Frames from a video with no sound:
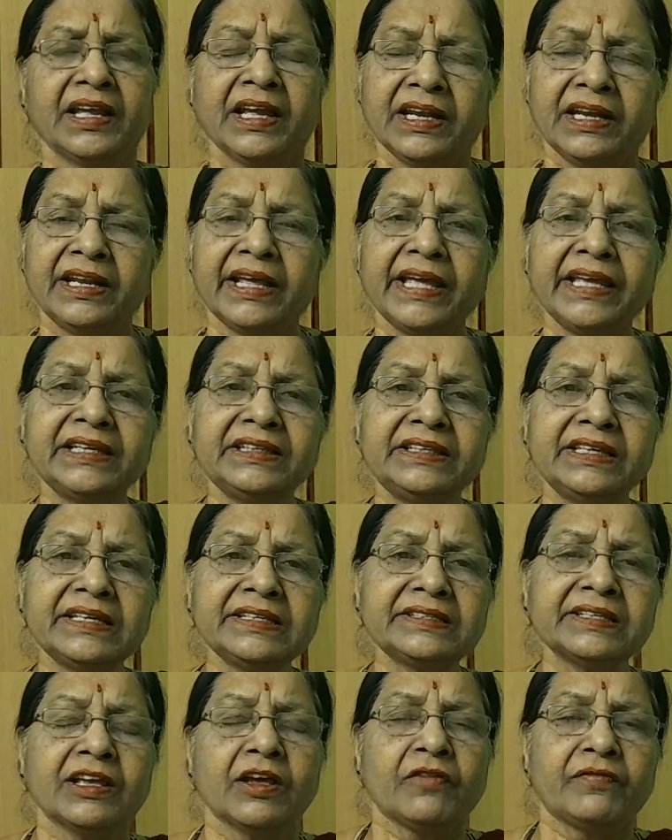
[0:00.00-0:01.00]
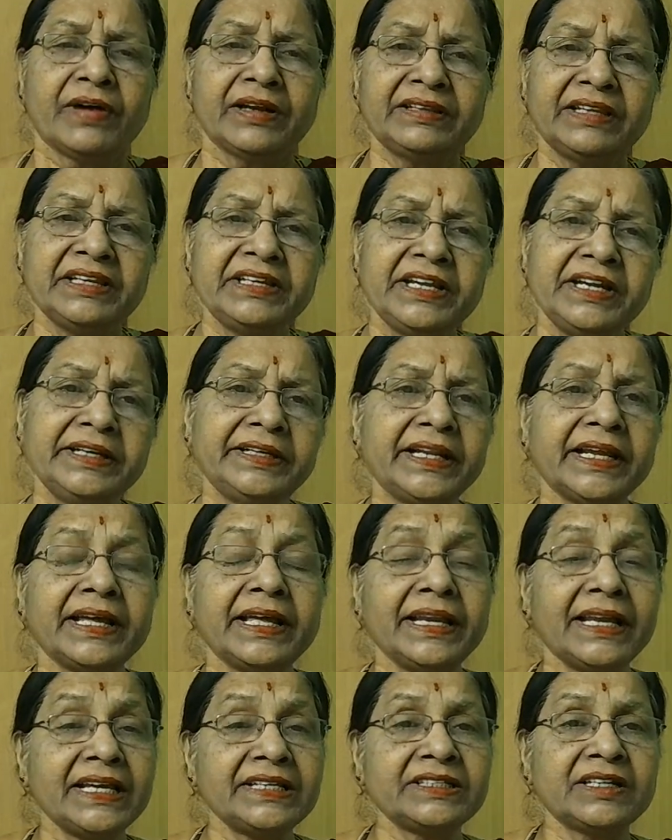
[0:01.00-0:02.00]
Like this, for the
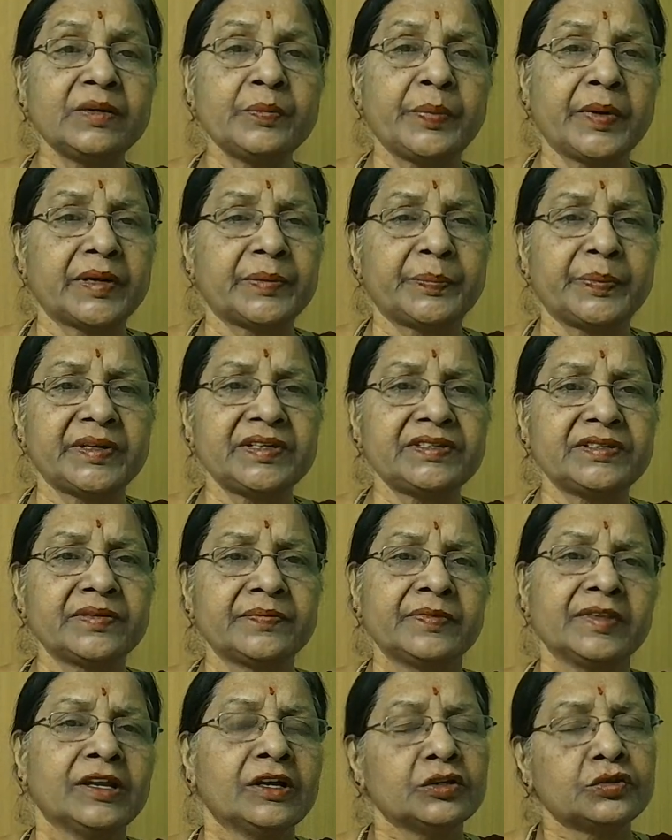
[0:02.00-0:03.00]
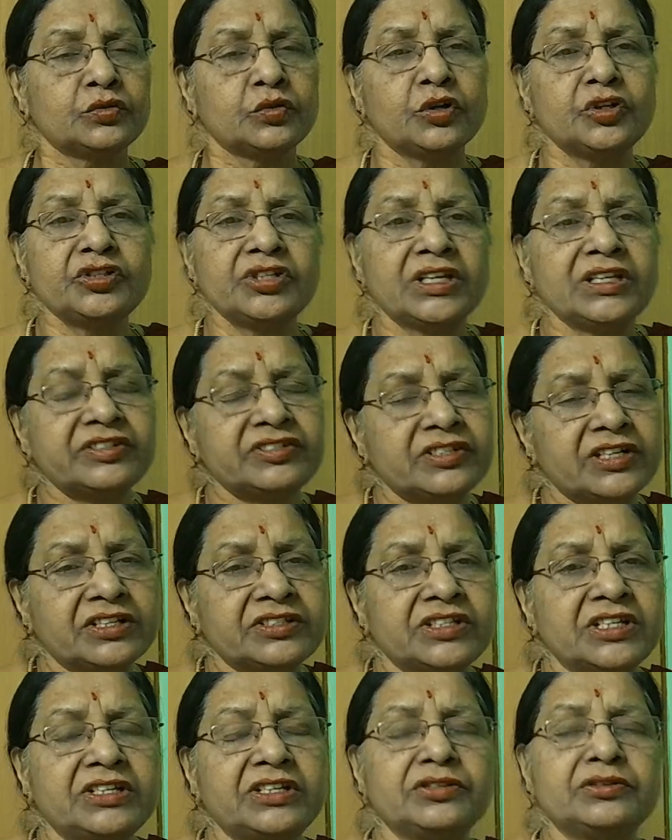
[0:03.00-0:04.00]
integration purpose, social
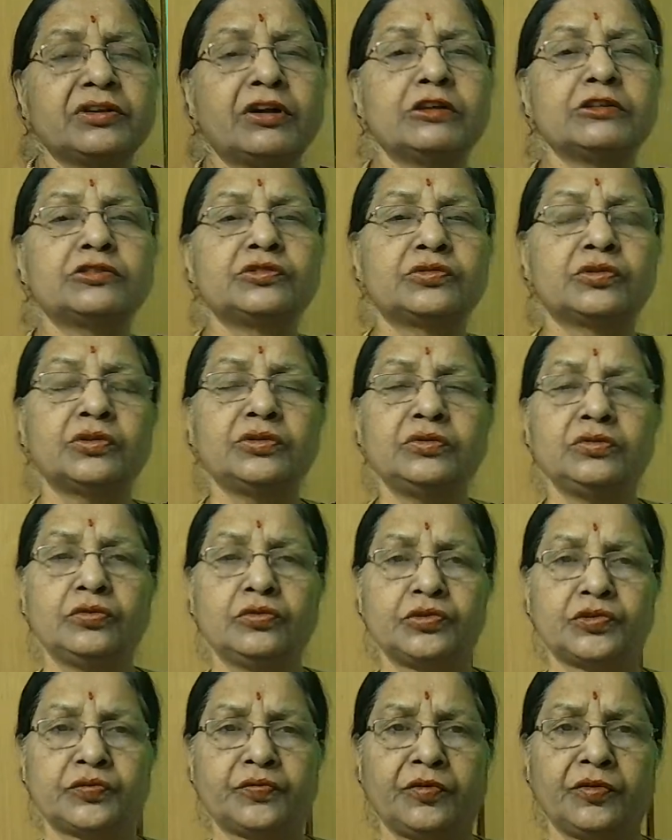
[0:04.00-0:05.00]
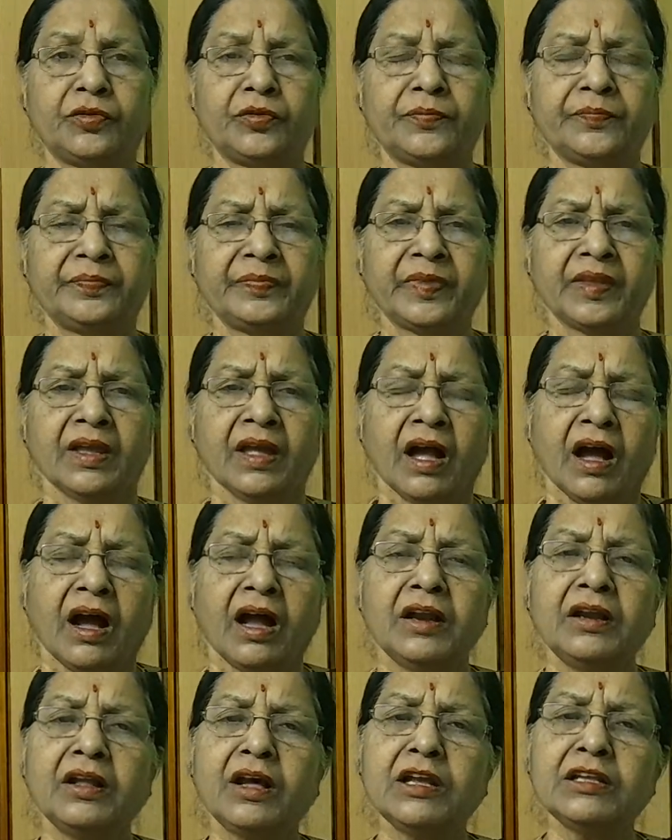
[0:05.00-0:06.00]
structure is also useful.
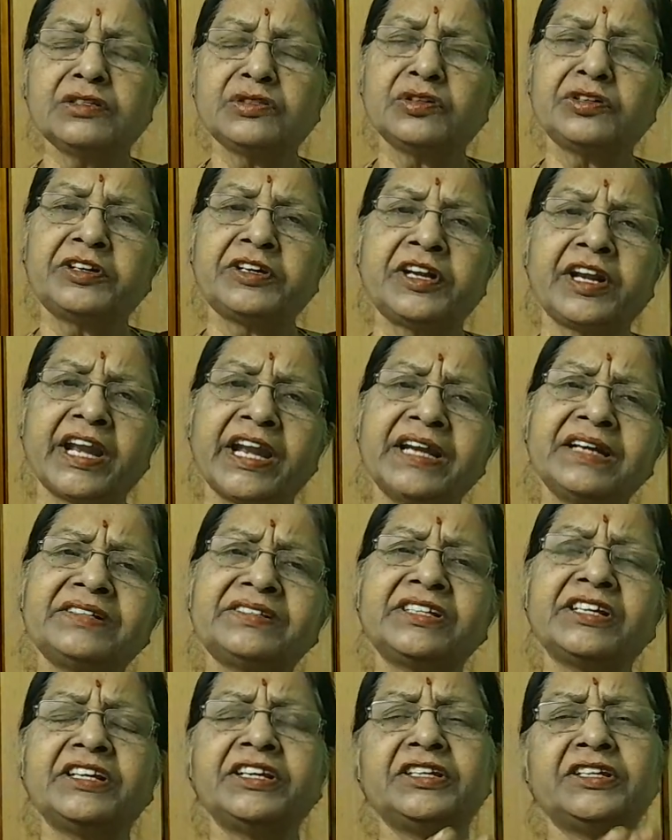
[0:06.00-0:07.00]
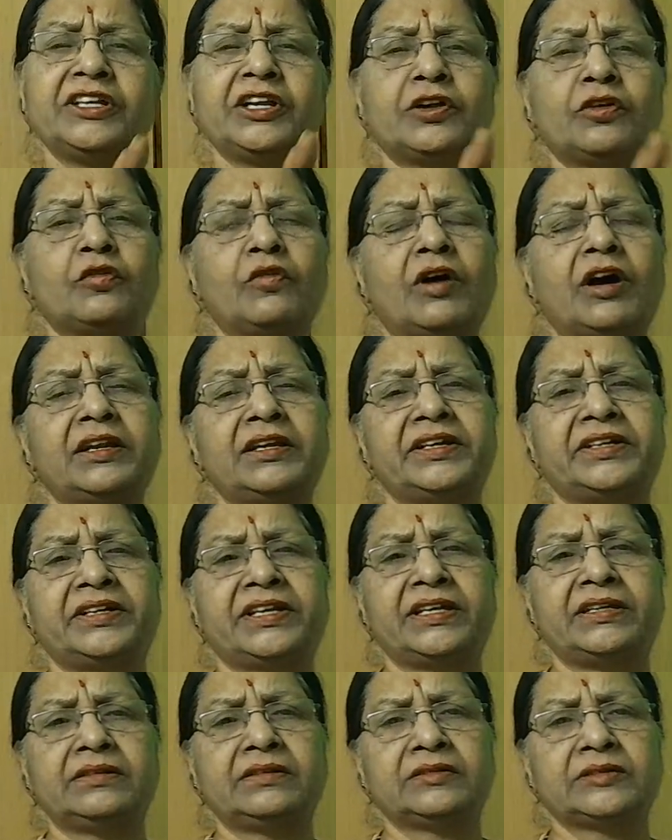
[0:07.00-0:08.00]
And also trends in
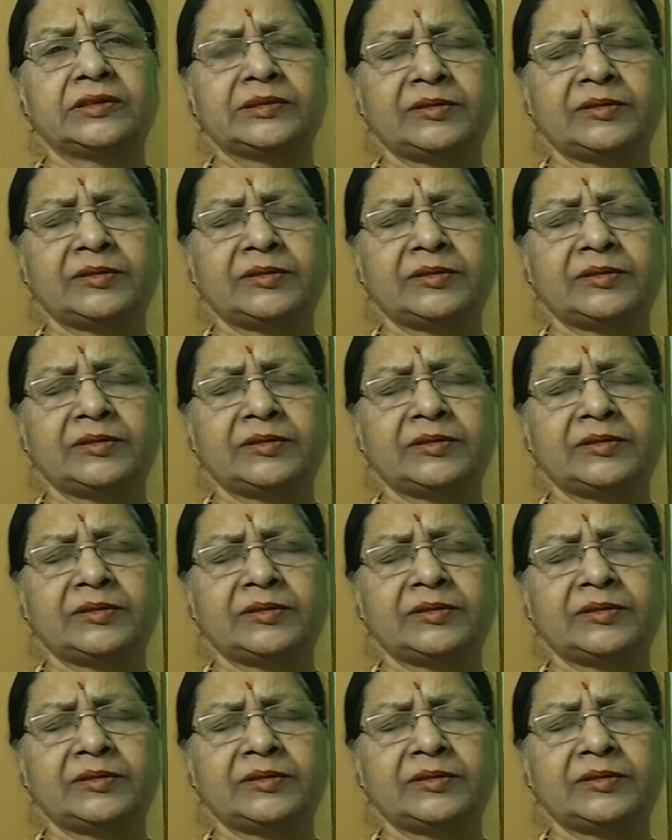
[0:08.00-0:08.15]
equality.